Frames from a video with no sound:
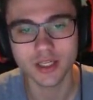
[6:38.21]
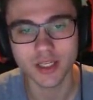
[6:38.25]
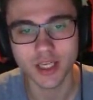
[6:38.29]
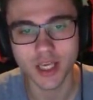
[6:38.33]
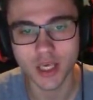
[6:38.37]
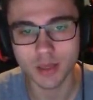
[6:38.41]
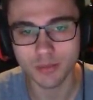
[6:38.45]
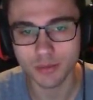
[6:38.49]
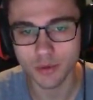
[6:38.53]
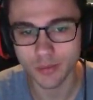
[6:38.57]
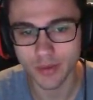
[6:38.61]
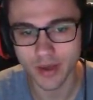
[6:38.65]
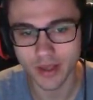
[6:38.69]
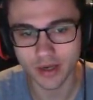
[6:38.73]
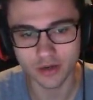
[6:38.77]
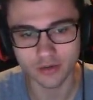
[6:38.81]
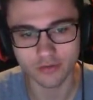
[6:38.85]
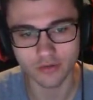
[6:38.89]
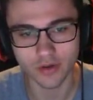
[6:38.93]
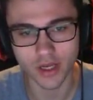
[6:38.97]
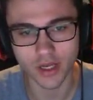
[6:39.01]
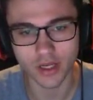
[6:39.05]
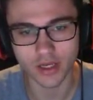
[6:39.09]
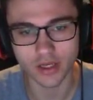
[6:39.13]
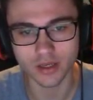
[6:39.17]
keep him
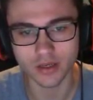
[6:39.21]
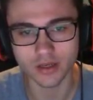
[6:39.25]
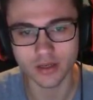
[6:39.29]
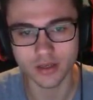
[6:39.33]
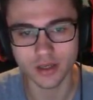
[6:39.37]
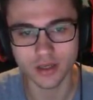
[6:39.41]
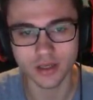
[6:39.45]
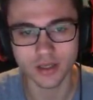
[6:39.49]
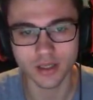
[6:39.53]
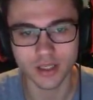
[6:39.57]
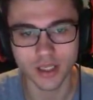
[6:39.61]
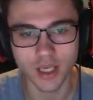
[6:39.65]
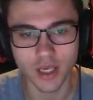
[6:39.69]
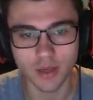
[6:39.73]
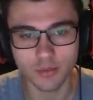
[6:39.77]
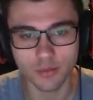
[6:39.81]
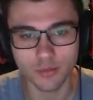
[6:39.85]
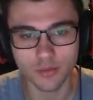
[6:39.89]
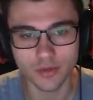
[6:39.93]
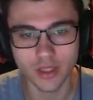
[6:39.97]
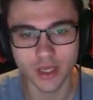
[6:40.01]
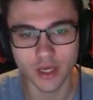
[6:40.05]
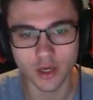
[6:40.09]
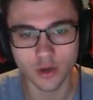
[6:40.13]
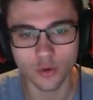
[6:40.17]
enervated, uh, keep
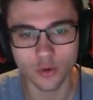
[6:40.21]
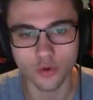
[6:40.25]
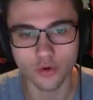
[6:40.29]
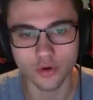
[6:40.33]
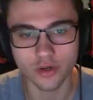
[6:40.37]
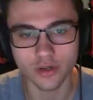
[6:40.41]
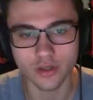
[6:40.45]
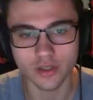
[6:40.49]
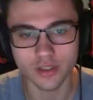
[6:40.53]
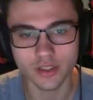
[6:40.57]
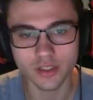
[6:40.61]
him in that corner.